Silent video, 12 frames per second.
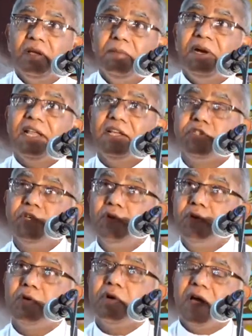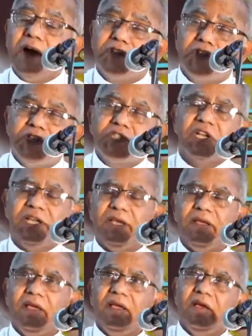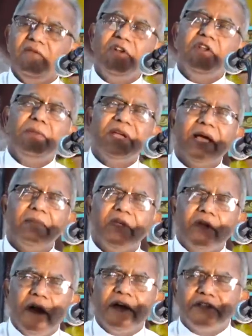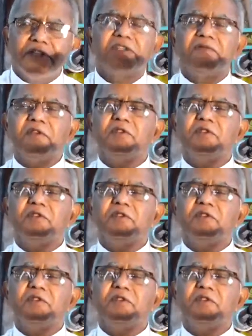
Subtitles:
but as you grow consciously, when you become the conscience of the